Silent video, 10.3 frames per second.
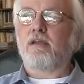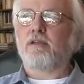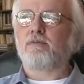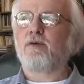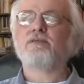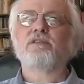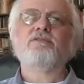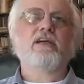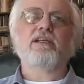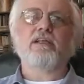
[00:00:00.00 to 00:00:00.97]
and the purpose
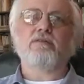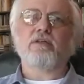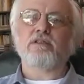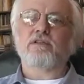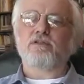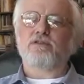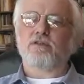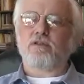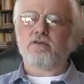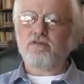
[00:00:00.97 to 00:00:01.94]
of the idea was to
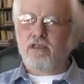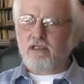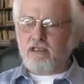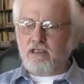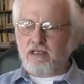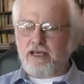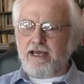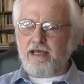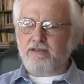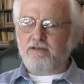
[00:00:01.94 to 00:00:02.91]
serve
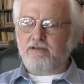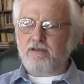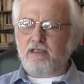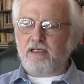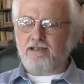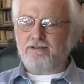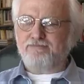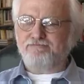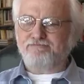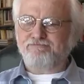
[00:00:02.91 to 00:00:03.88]
as
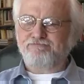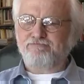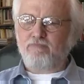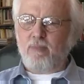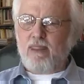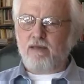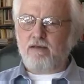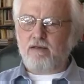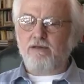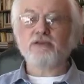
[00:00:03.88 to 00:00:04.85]

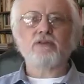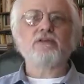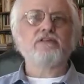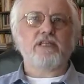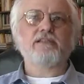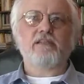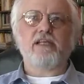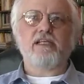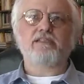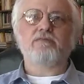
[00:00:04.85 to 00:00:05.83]
a tourist
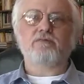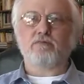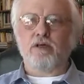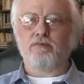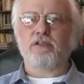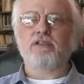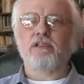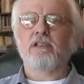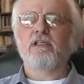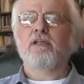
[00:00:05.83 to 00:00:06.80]
destination. What would
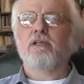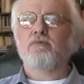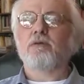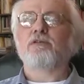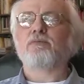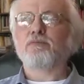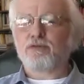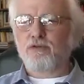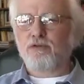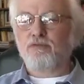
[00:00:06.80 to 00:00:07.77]

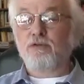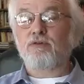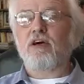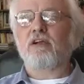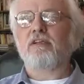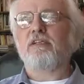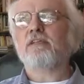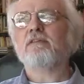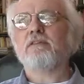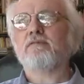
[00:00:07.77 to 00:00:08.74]
improve the
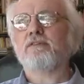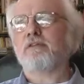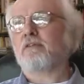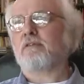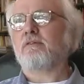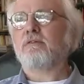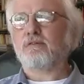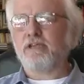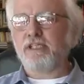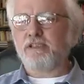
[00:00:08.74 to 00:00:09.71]
quality of your
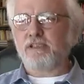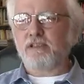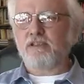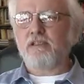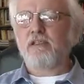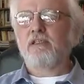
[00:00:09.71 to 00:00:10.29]
region?